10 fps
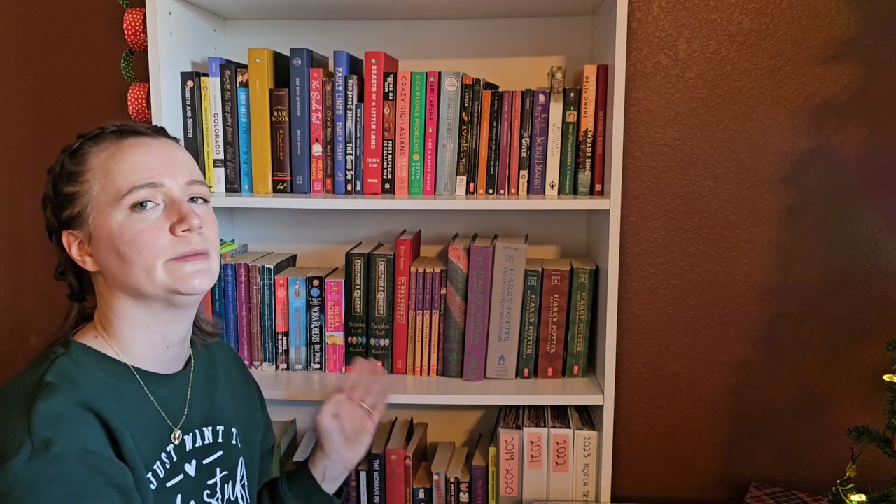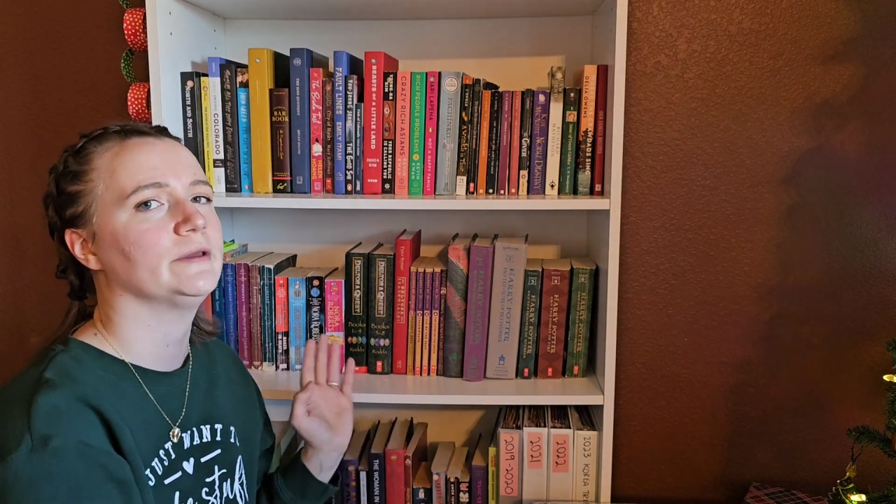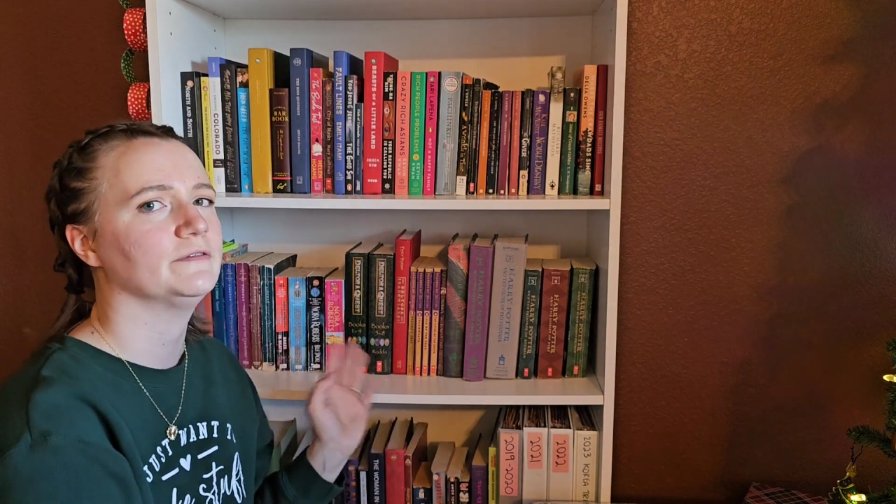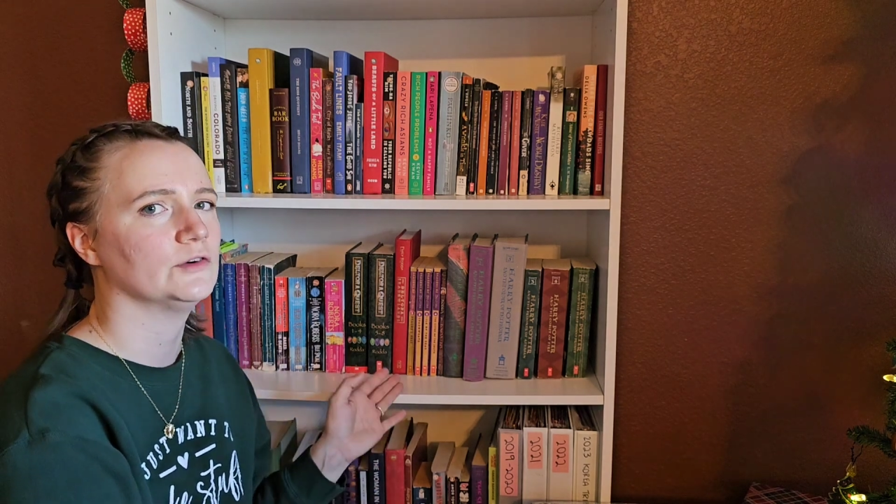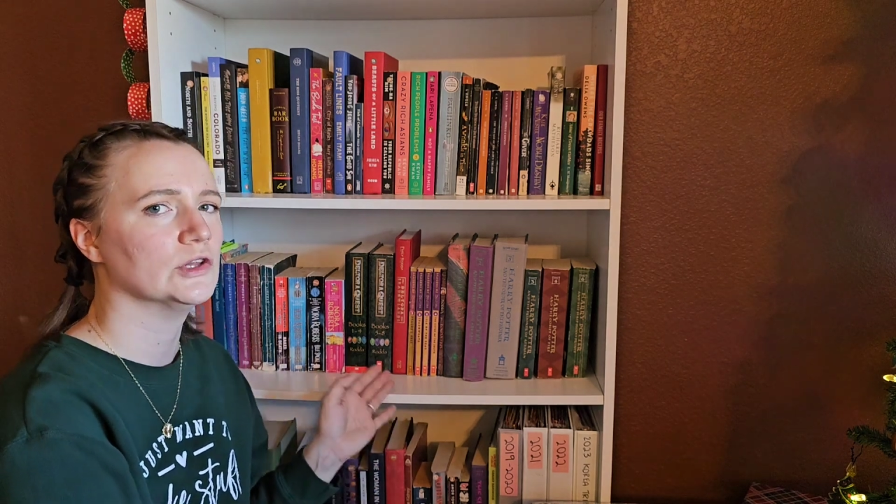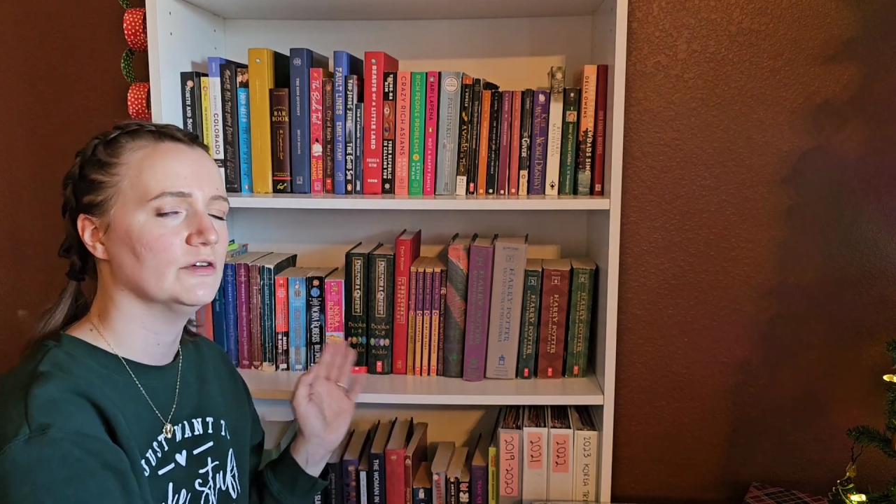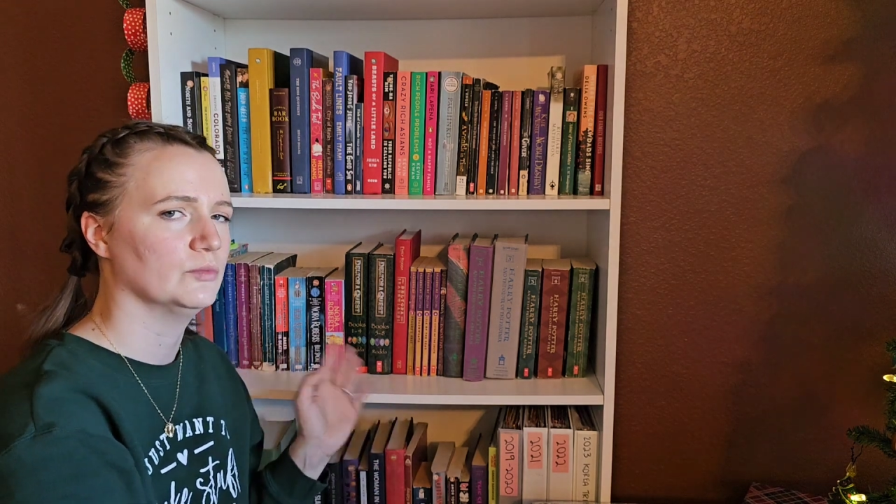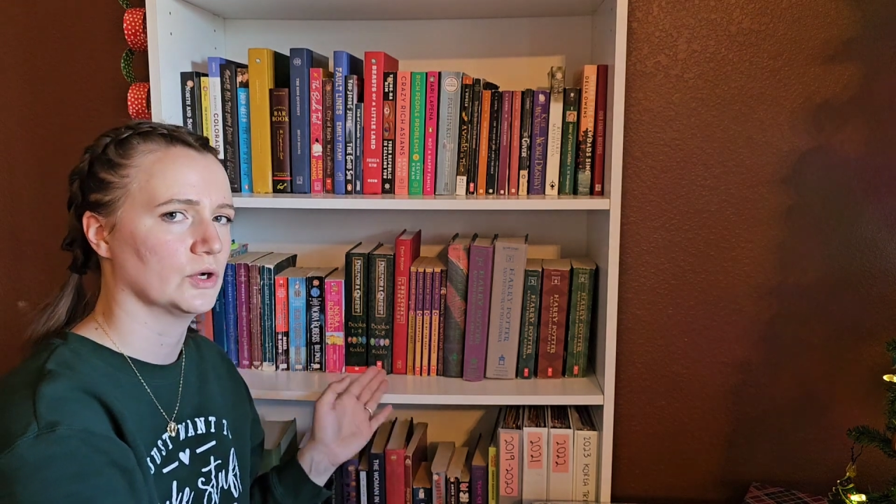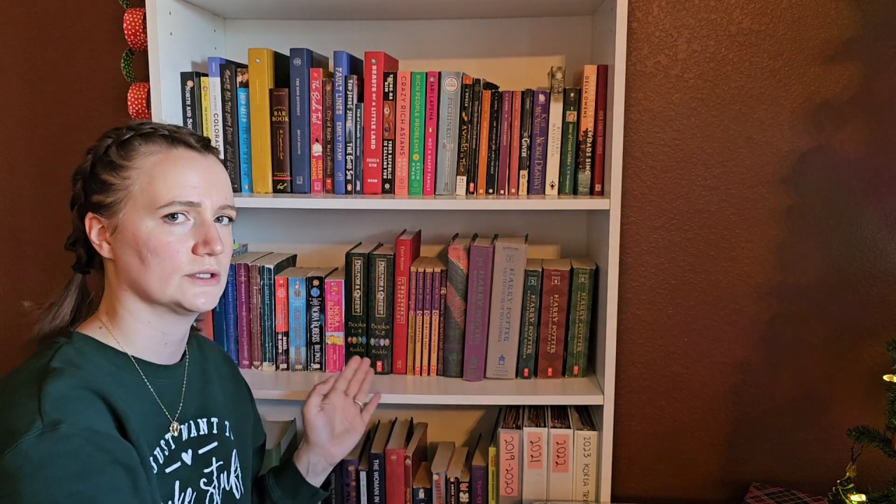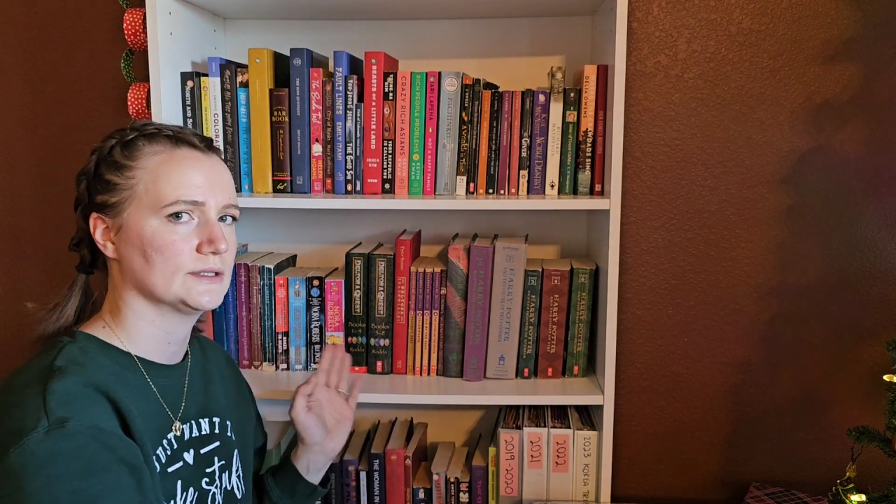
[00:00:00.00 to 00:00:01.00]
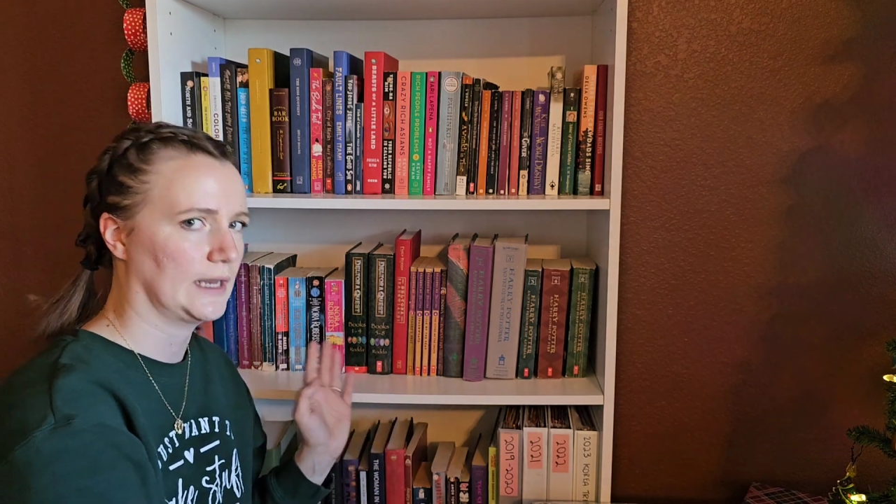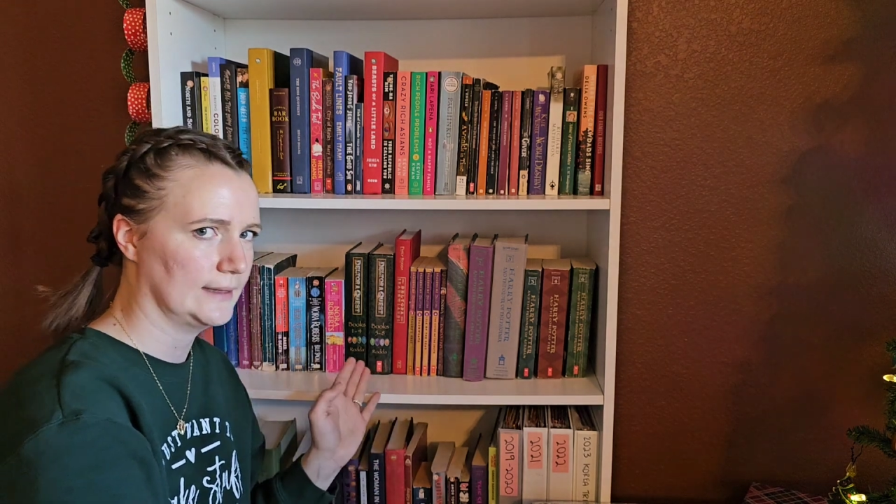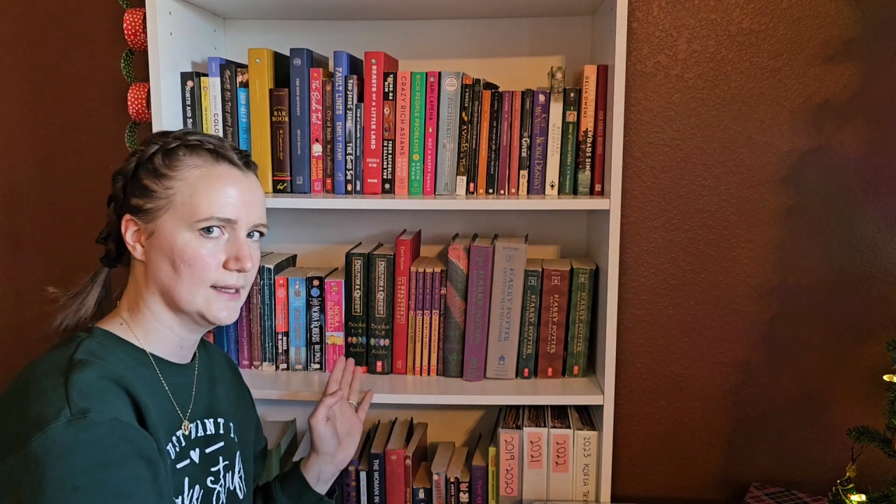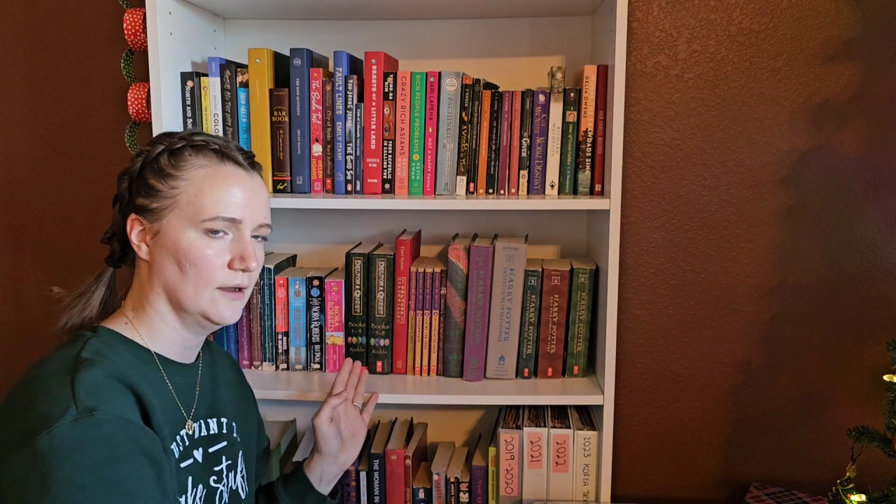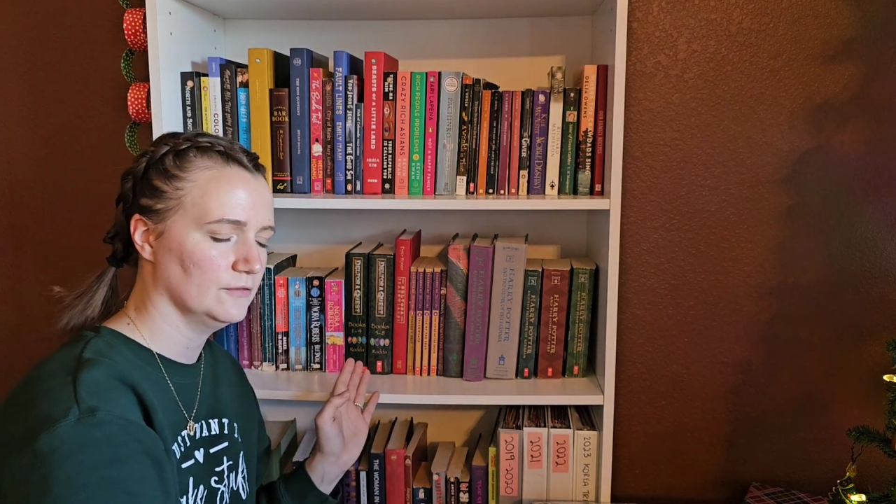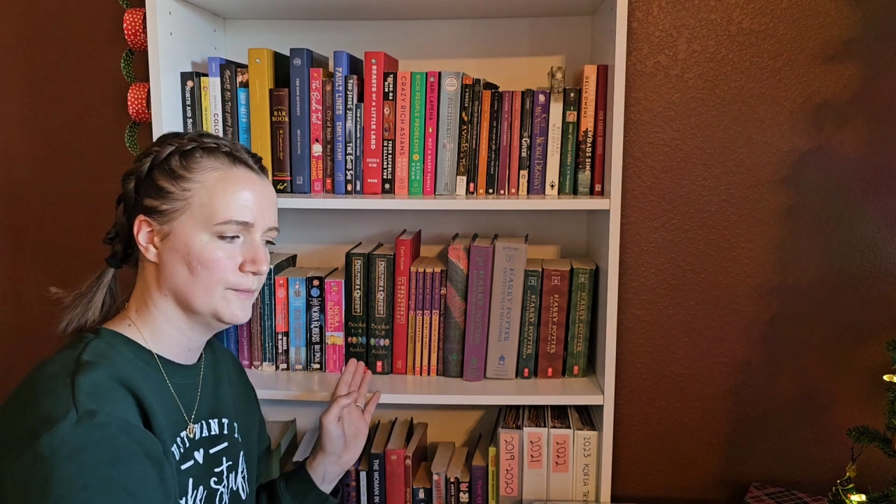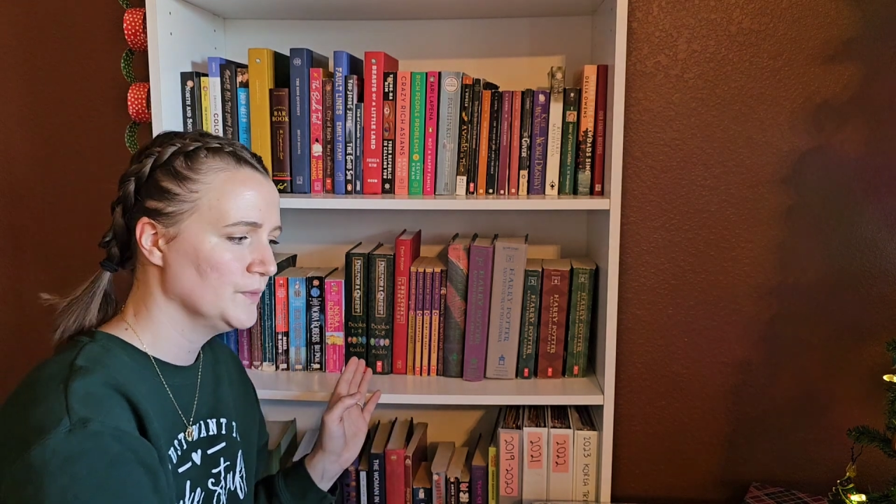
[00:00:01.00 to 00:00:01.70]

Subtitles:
be full of books that I love.